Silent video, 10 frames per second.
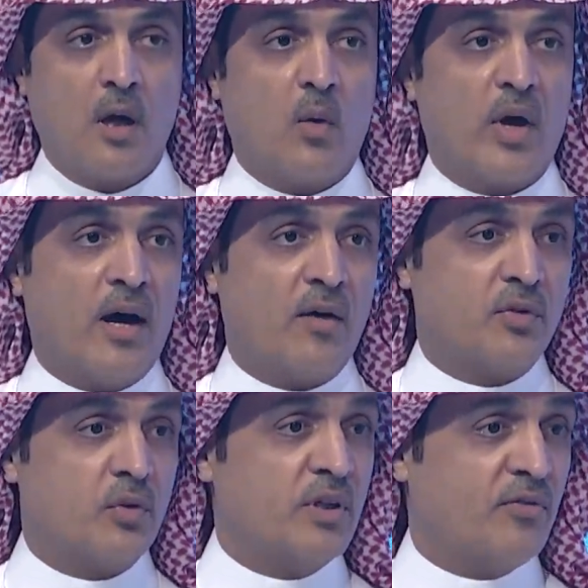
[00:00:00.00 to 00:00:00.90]
We have
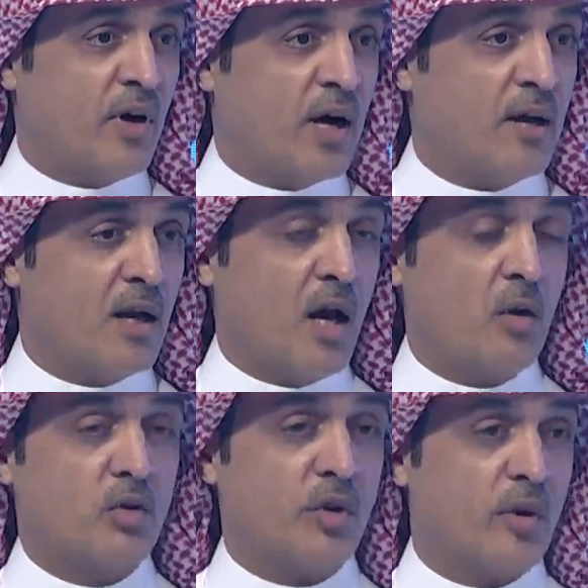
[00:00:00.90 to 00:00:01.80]
to define
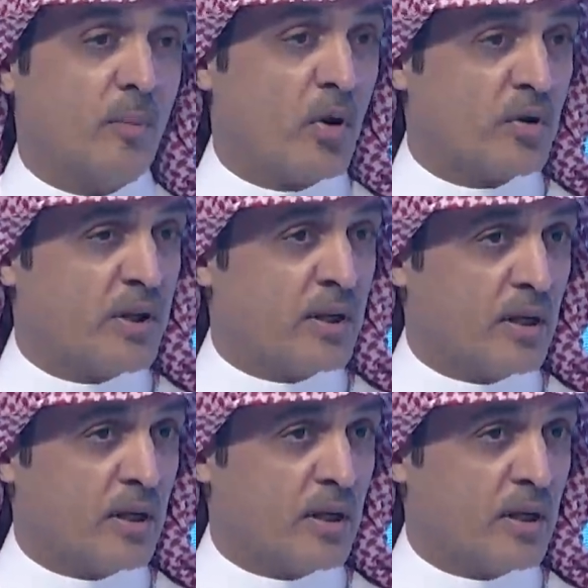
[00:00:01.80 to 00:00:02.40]
how to reporting